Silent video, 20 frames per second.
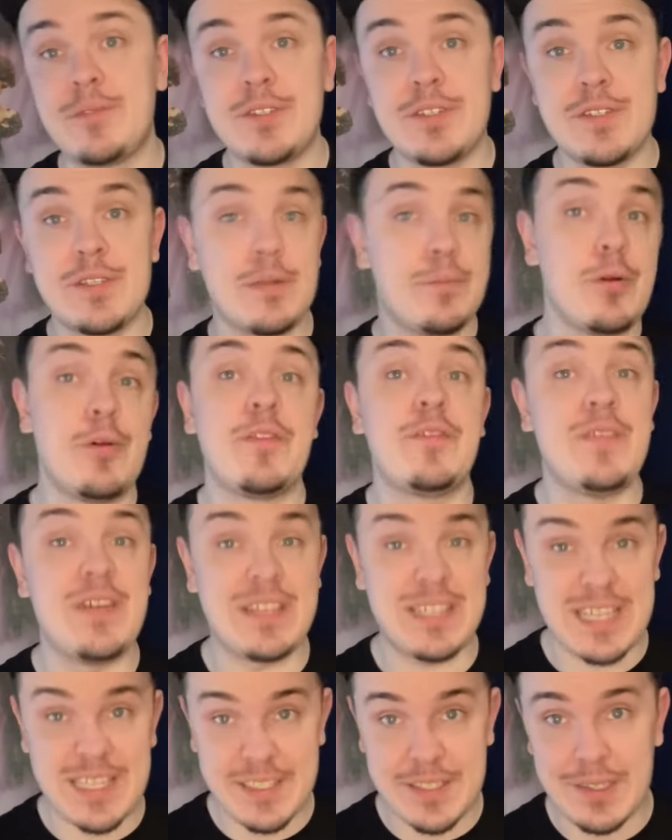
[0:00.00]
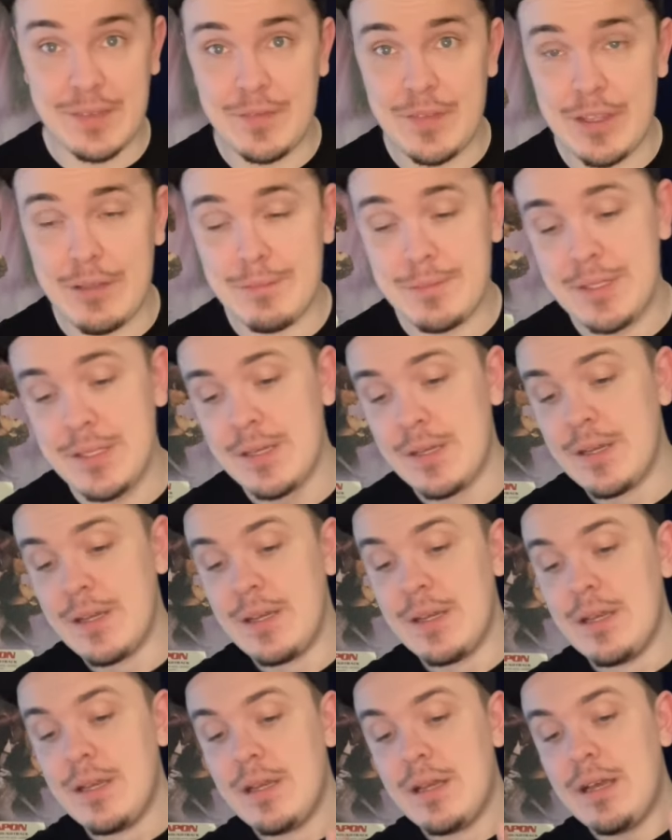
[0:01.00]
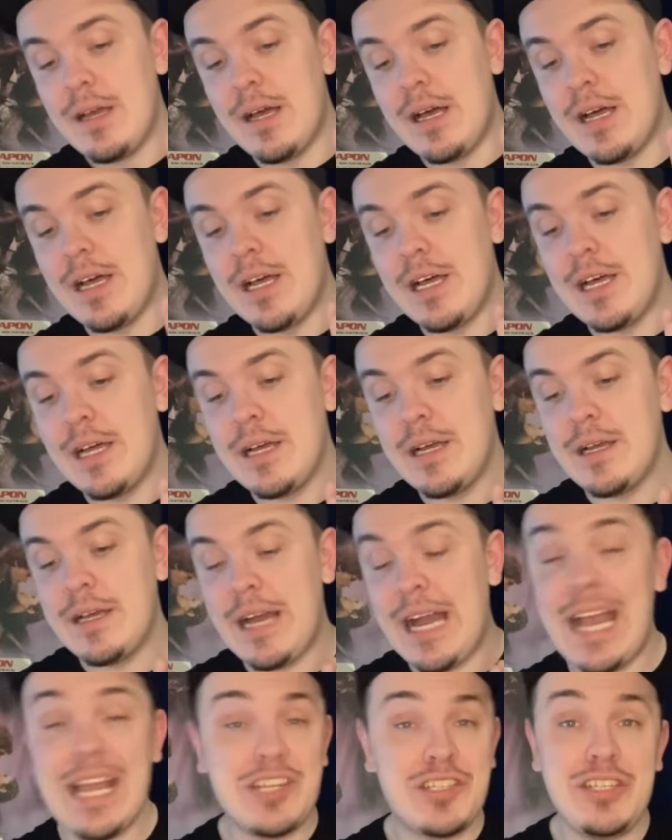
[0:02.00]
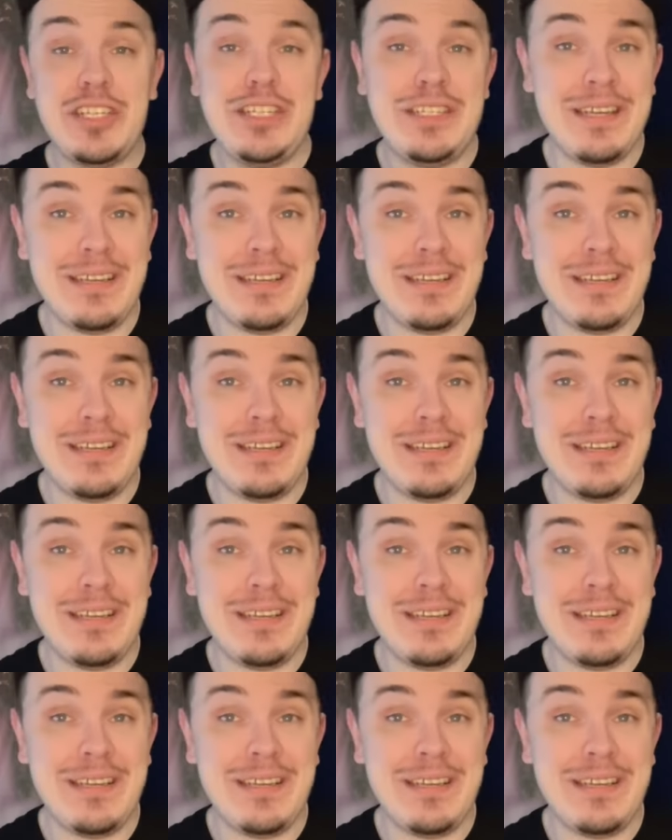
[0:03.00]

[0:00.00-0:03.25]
because they're both fantastic films. Uh, actually,